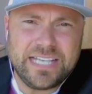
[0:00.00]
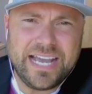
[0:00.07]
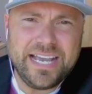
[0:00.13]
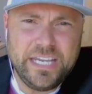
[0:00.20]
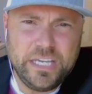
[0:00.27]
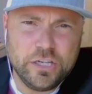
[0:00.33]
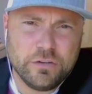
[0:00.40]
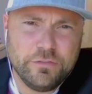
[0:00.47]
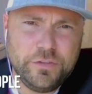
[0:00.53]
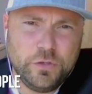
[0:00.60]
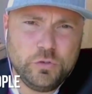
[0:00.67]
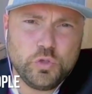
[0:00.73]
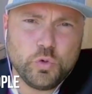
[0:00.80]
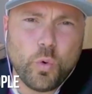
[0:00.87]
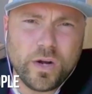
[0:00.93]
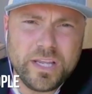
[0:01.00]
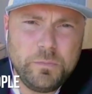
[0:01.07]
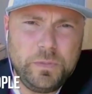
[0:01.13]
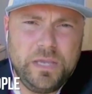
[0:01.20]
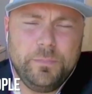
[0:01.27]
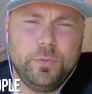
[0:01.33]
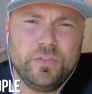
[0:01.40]
is I interviewed
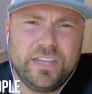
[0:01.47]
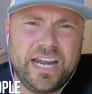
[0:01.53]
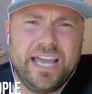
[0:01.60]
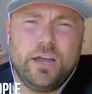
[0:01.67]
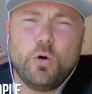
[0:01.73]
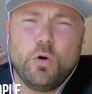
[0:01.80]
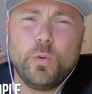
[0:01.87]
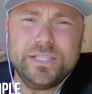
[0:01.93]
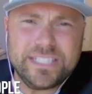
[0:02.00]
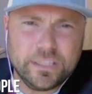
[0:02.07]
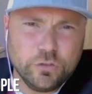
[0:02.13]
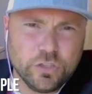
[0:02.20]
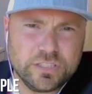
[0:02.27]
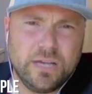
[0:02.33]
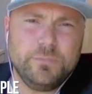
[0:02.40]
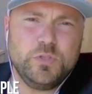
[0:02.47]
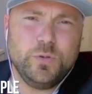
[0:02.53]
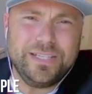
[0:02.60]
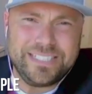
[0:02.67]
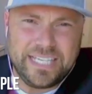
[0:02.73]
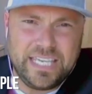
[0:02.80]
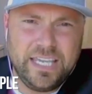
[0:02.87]
20 people that I always had looked
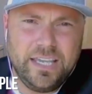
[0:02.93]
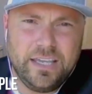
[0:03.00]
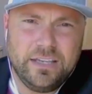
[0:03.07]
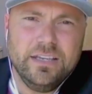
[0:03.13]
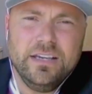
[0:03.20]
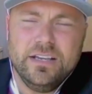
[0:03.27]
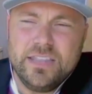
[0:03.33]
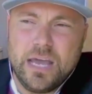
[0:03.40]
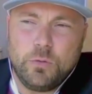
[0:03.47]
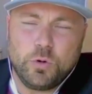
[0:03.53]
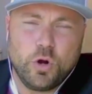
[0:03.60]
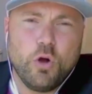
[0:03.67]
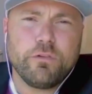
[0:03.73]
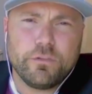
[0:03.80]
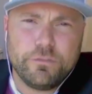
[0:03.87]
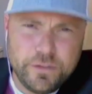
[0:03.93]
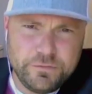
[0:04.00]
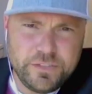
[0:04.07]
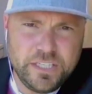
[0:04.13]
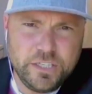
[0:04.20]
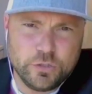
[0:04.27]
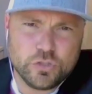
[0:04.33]
up to as a kid that were
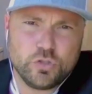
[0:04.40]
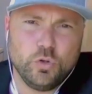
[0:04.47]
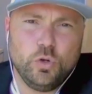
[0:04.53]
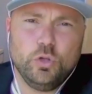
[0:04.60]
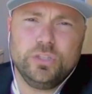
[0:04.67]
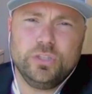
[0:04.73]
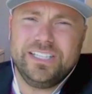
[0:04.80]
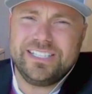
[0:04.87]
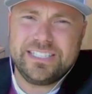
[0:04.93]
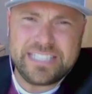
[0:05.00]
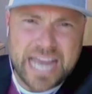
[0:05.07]
over 50 years old,